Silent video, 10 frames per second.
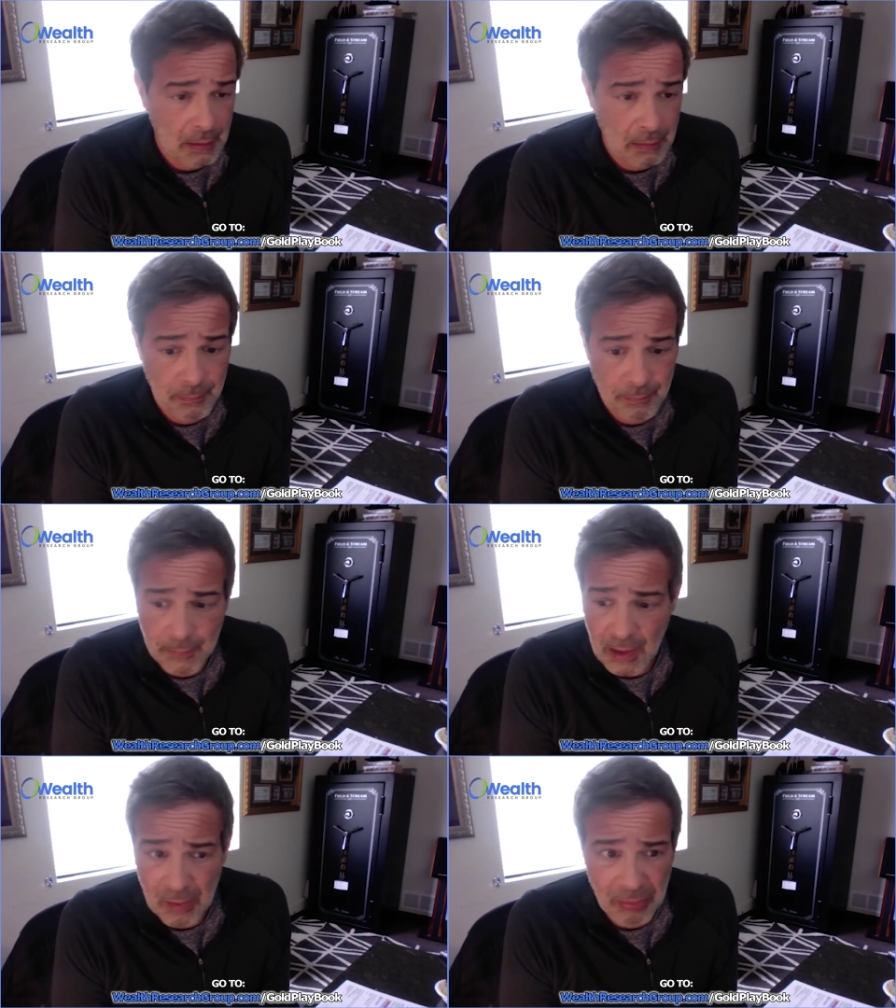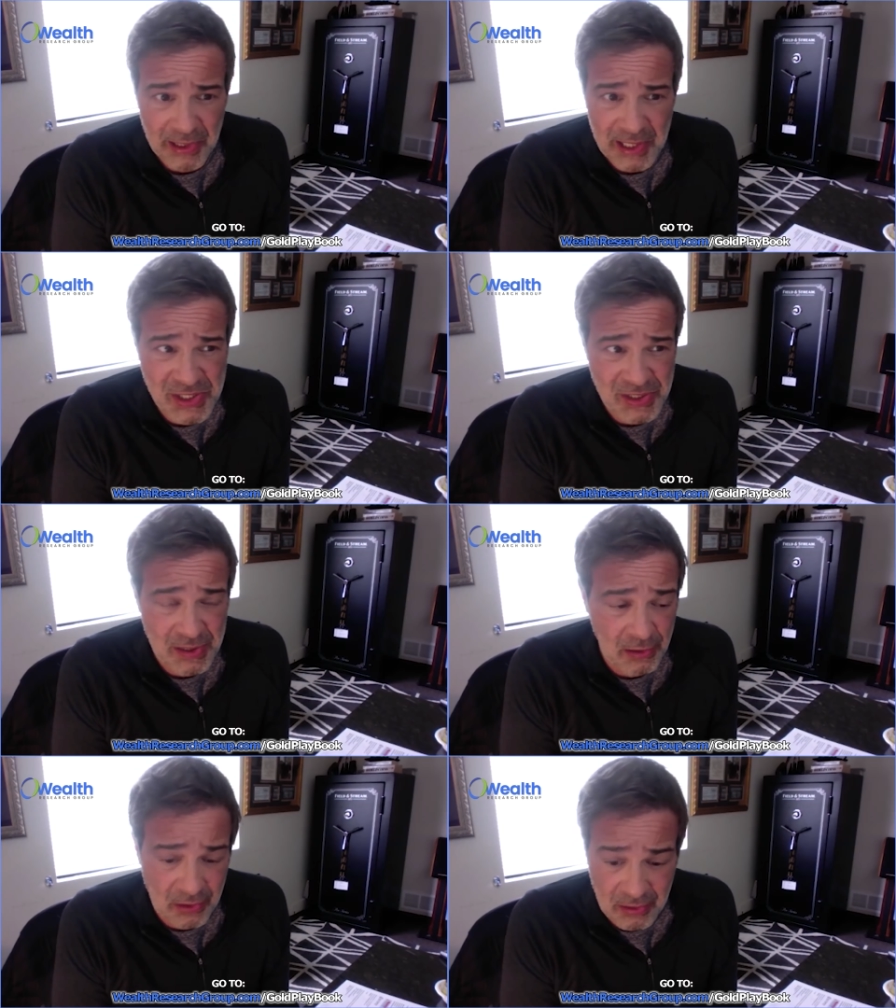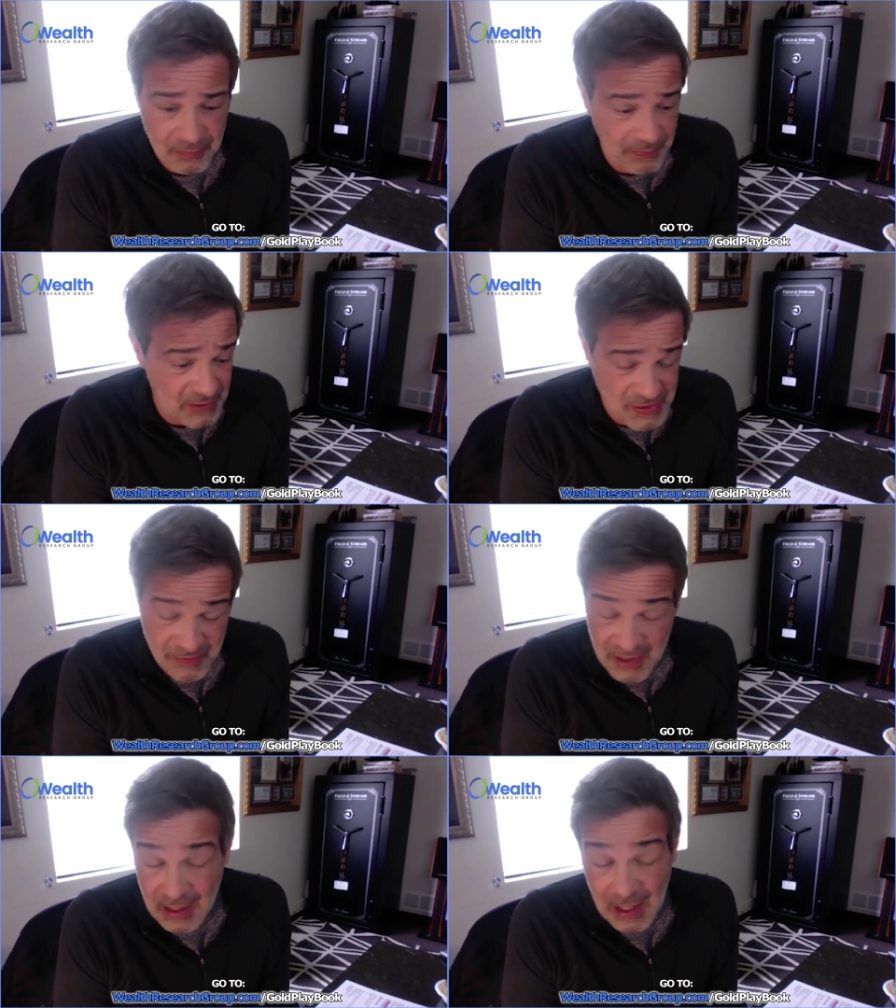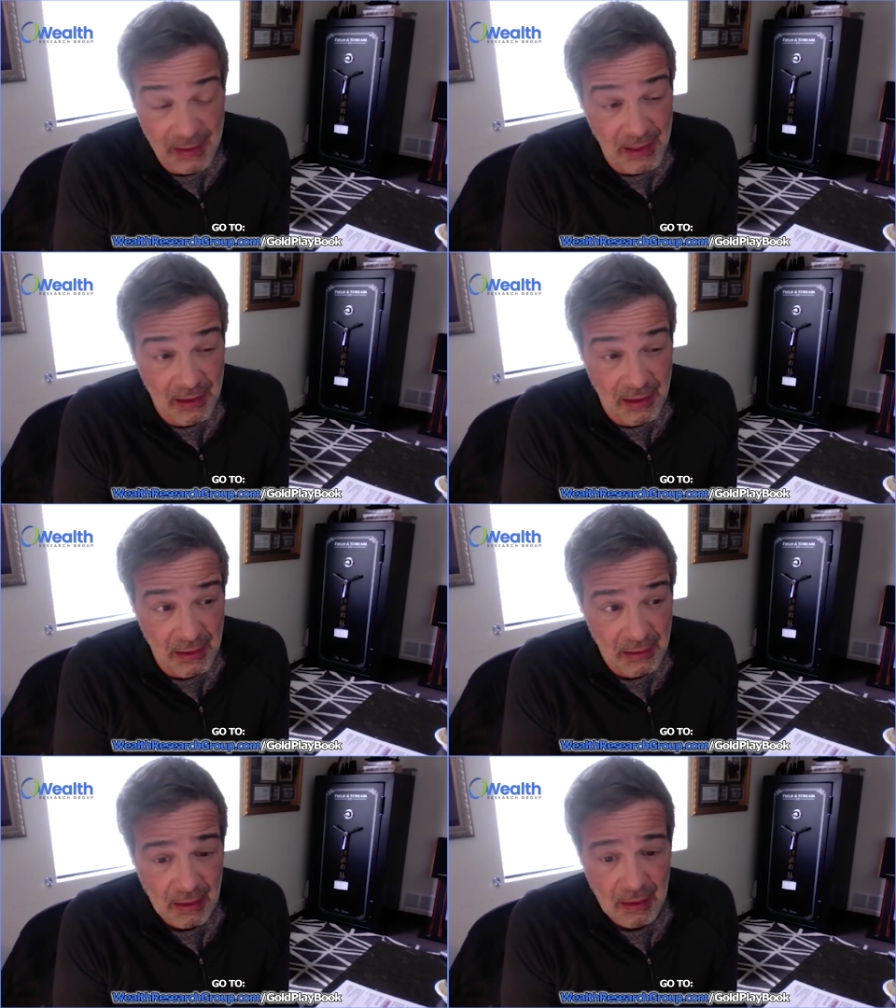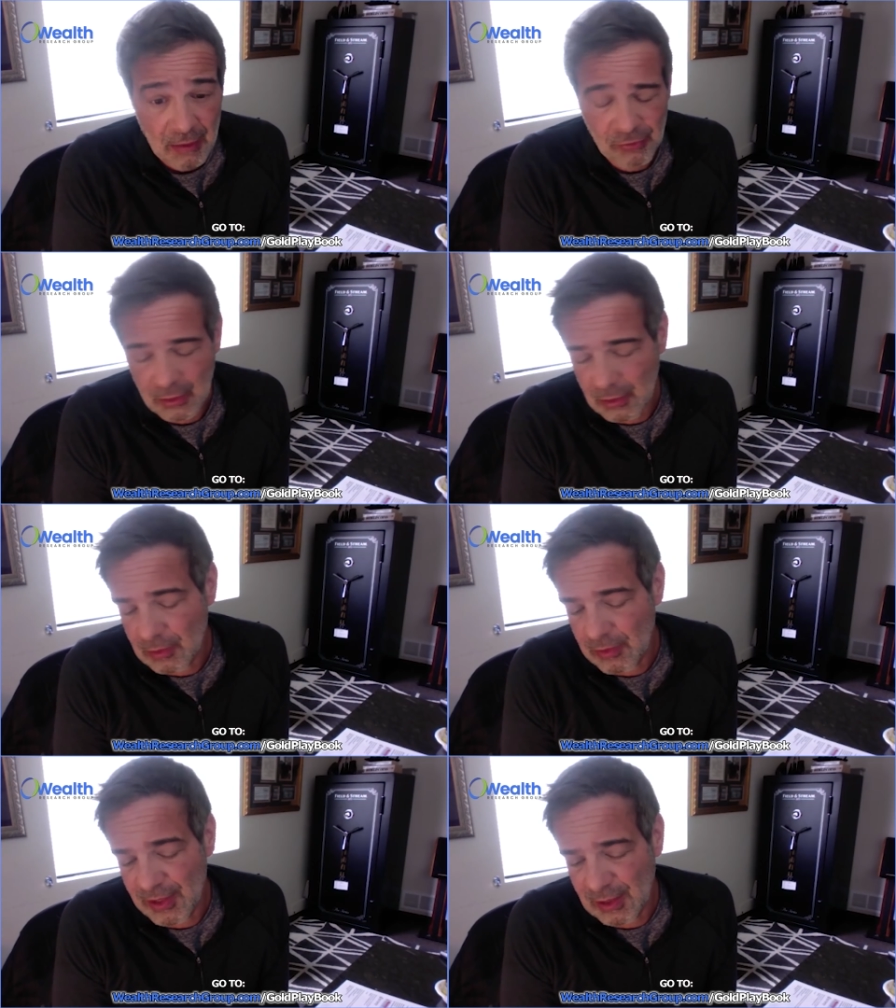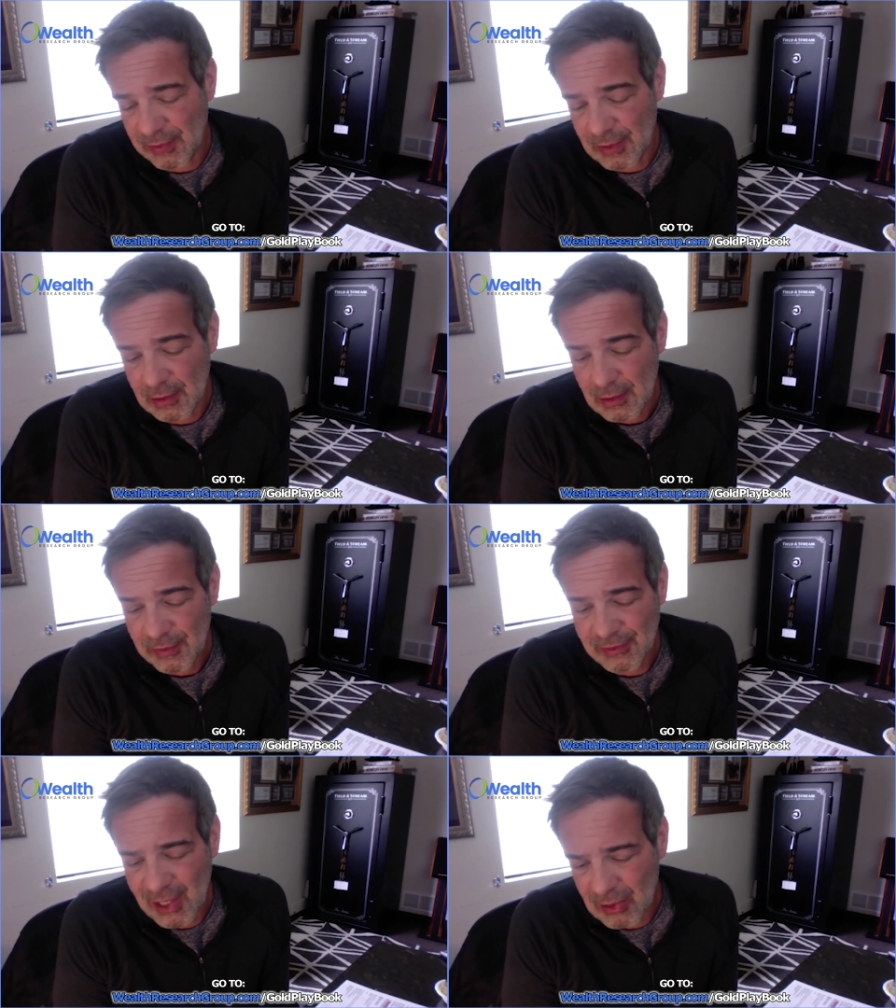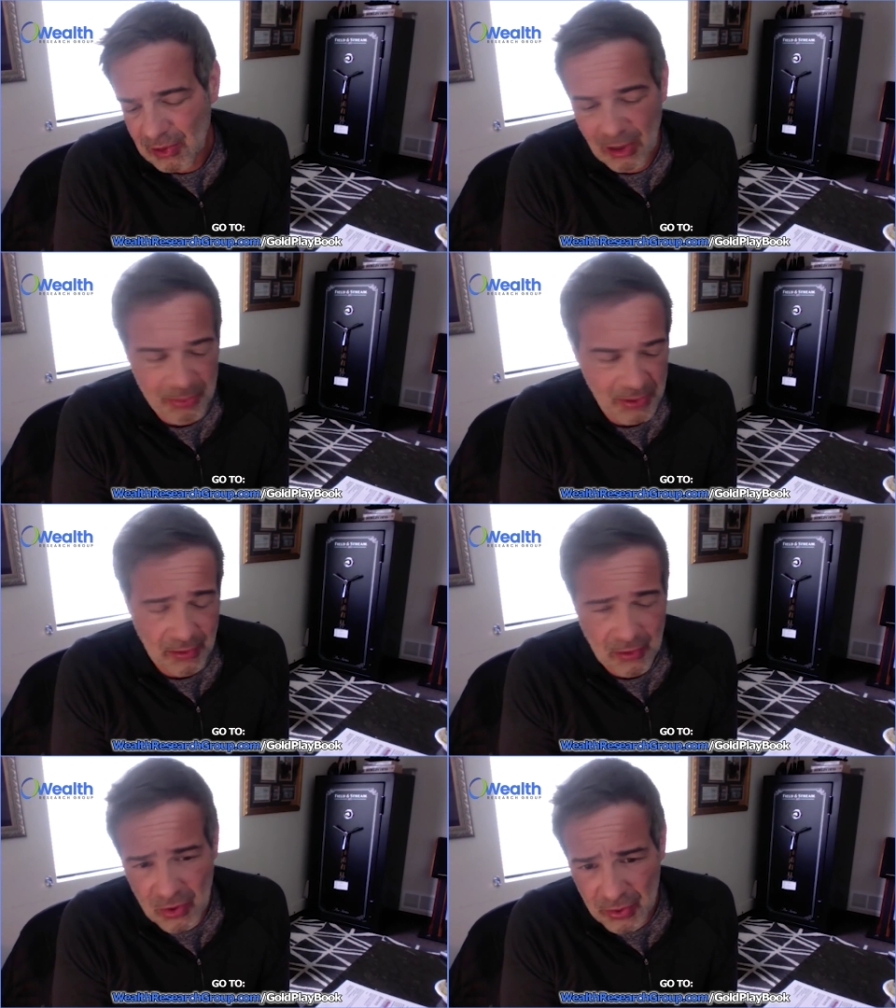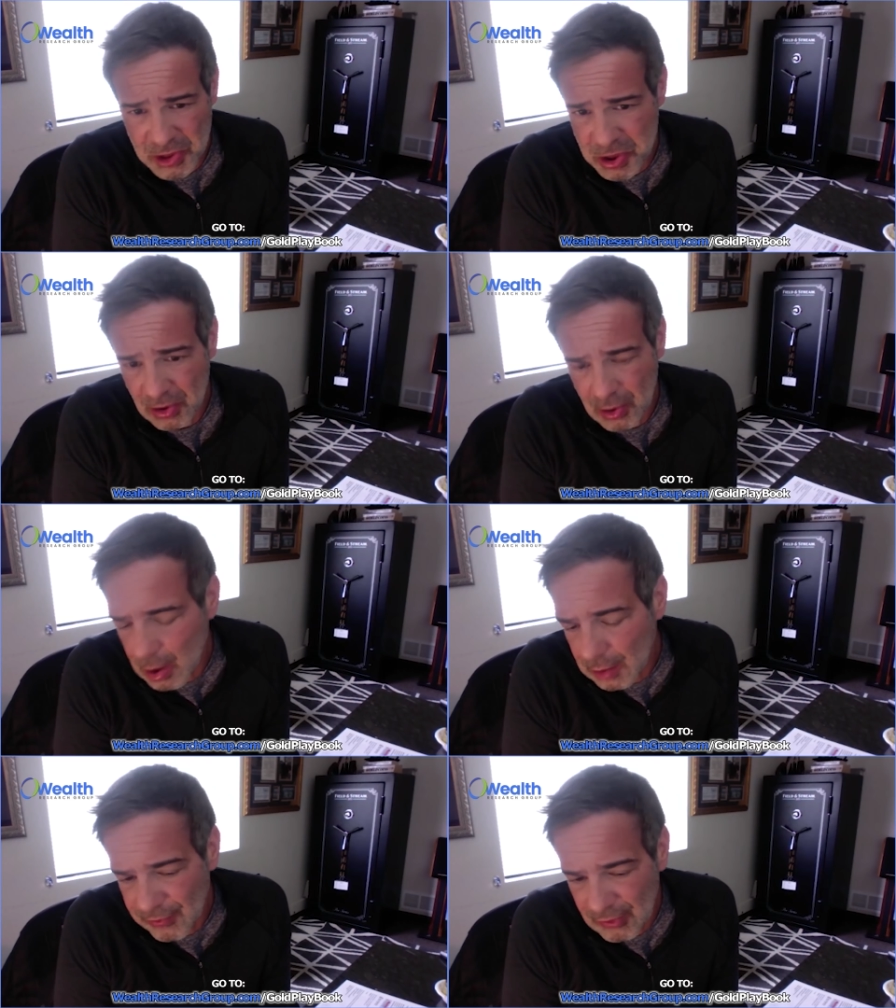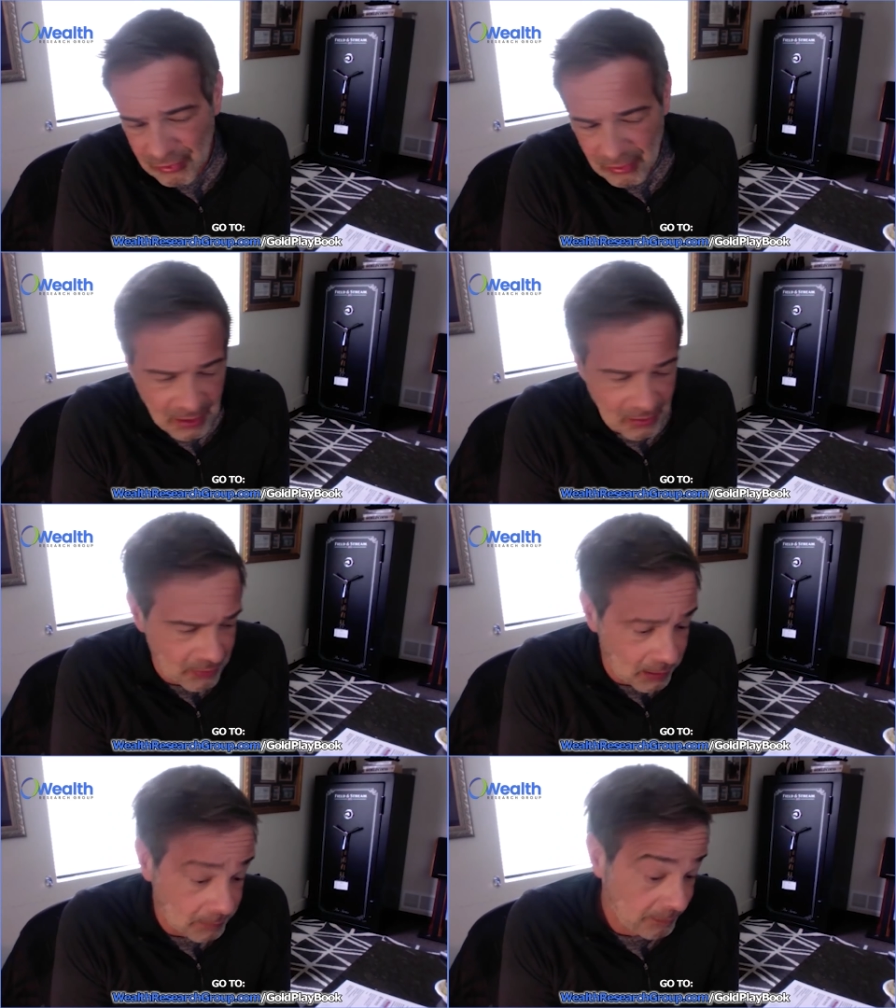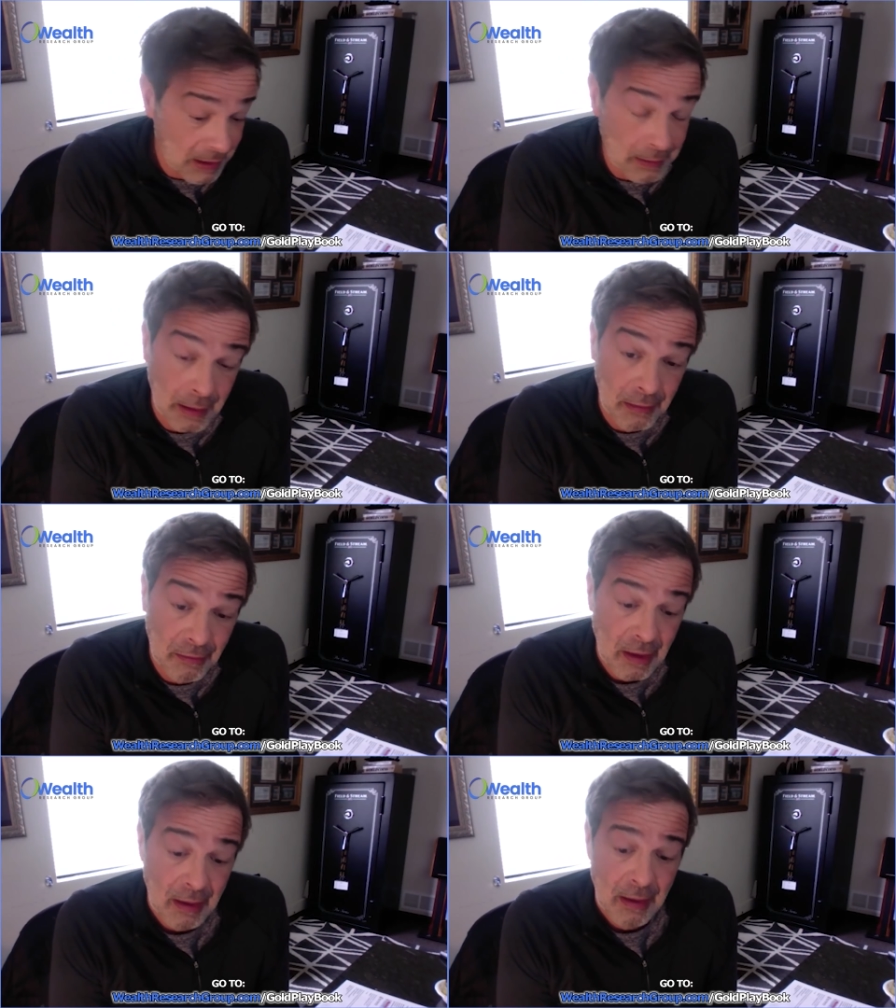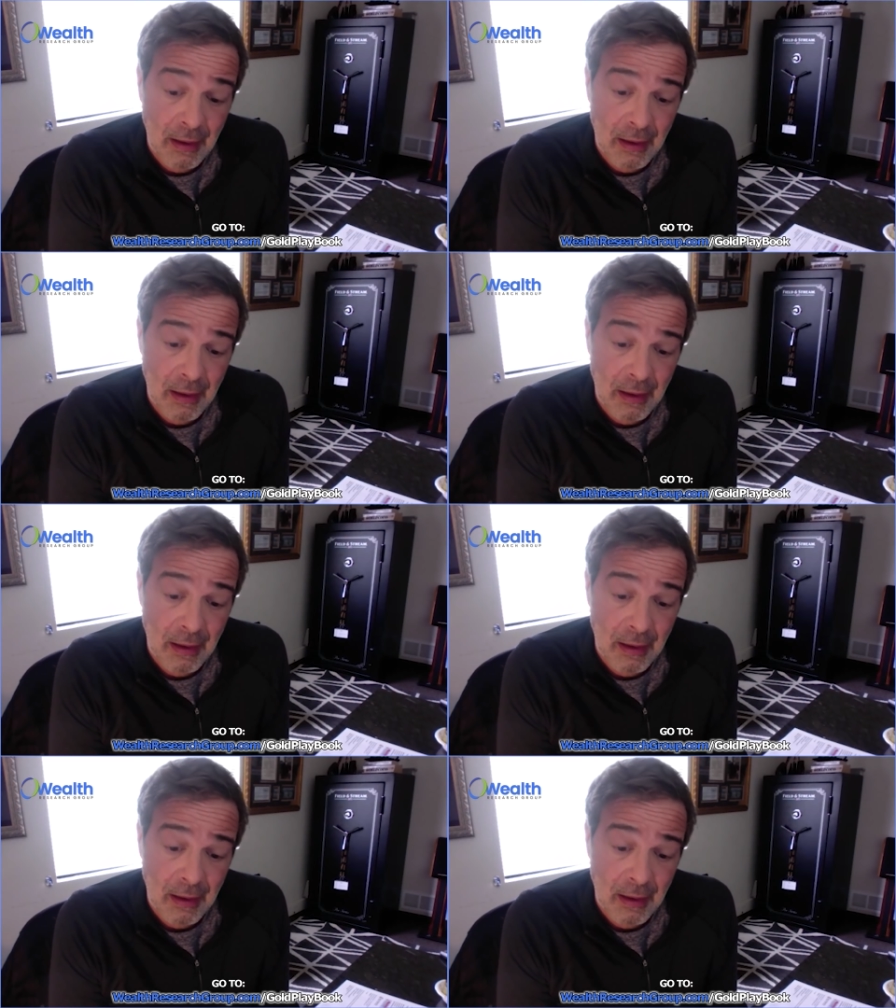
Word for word: at a place under this fake identity. So, you're thinking the title company, the notary should have caught this, right? Well, they didn't.